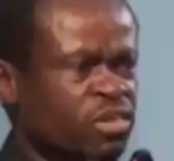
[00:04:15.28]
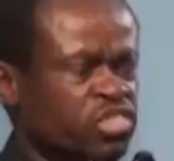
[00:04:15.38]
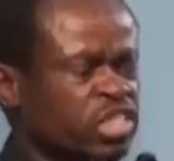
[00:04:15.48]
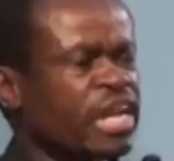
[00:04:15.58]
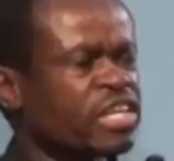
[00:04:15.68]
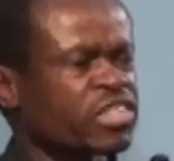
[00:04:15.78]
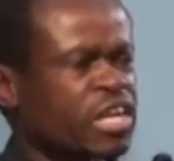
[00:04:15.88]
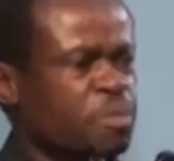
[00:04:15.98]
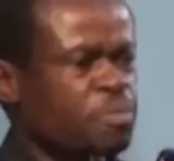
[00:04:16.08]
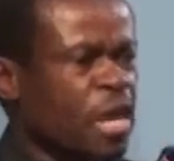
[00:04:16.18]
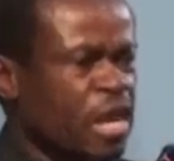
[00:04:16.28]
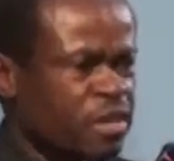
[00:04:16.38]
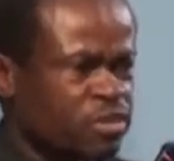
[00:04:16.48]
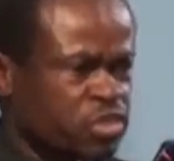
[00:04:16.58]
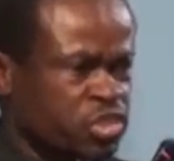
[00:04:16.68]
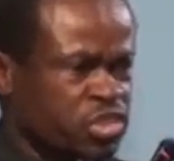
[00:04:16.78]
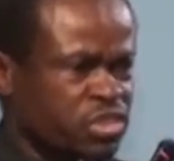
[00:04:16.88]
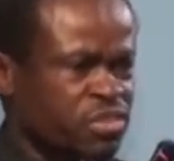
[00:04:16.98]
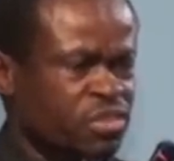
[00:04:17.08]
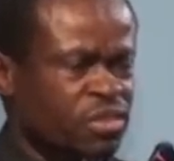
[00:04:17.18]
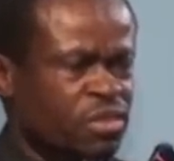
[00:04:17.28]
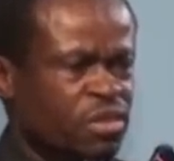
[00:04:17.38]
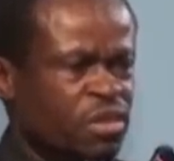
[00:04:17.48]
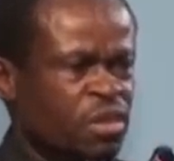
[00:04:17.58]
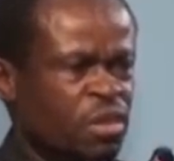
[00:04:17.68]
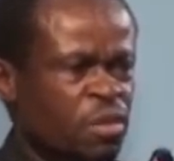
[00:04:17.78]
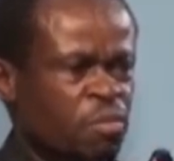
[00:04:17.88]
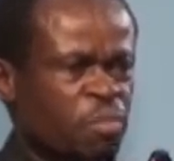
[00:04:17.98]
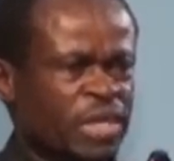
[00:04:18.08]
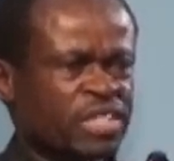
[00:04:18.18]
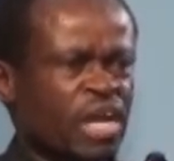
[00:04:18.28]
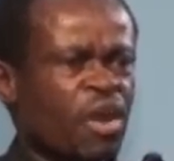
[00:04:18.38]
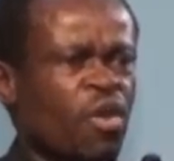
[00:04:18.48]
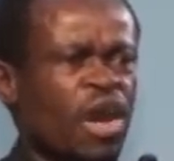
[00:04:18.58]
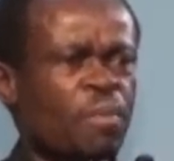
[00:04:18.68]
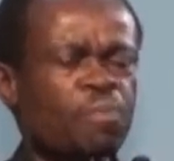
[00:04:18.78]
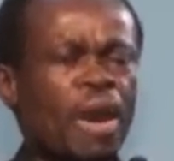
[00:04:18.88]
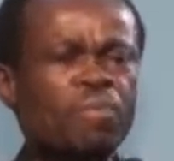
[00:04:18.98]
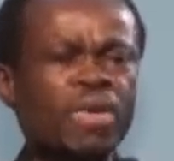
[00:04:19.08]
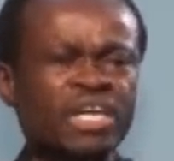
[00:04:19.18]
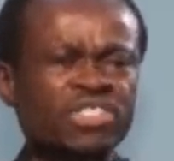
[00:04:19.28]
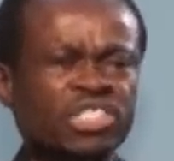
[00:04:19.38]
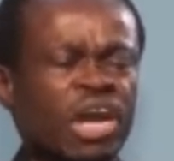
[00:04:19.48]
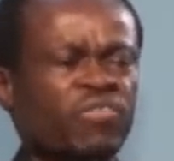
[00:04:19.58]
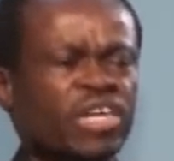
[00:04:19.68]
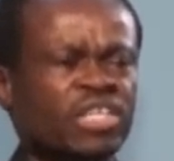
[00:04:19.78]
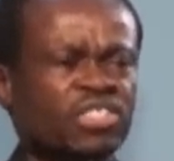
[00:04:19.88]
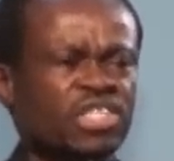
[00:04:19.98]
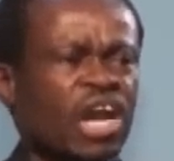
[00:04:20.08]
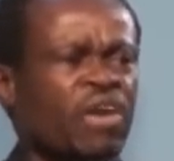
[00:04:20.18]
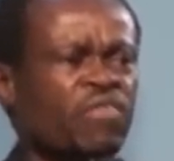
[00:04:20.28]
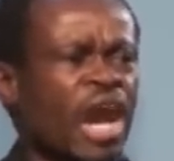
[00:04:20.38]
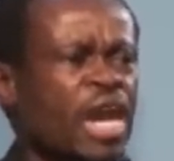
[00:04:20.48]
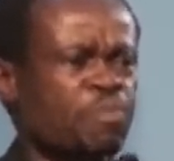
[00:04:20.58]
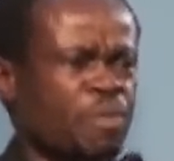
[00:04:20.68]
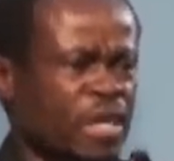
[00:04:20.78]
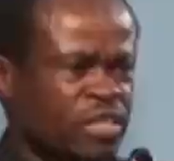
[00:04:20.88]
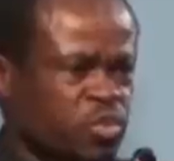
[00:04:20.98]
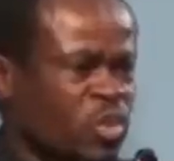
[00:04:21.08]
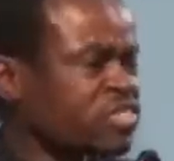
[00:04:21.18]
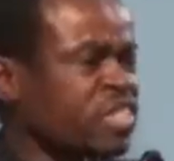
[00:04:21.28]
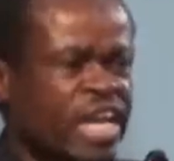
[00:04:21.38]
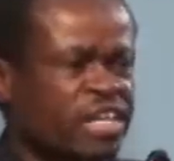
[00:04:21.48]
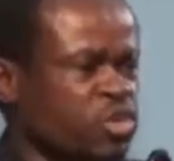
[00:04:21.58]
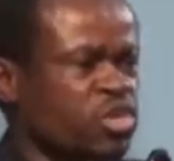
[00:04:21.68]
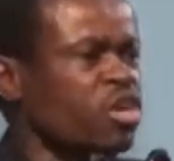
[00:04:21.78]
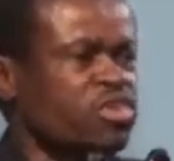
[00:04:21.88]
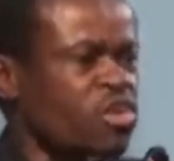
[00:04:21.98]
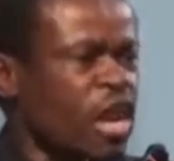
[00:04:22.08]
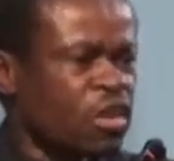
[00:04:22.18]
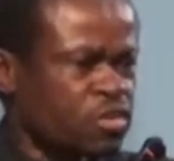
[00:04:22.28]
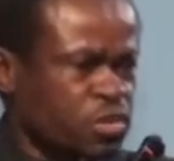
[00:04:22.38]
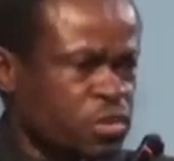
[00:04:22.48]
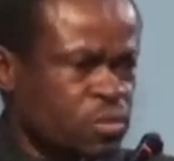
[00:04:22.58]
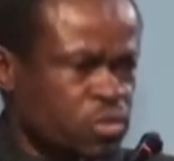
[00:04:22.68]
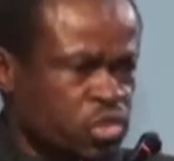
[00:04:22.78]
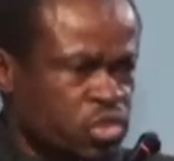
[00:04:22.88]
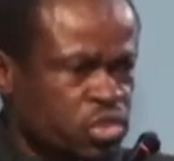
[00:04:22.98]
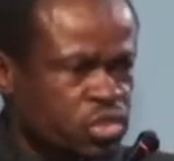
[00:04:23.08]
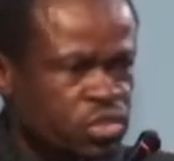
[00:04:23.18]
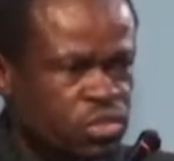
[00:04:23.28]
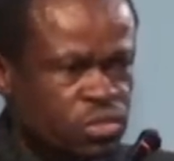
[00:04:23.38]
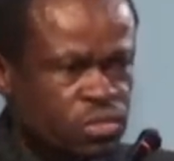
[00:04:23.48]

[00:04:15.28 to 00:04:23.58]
sanitary pads, but our public servants have iPads which they do not know how to use.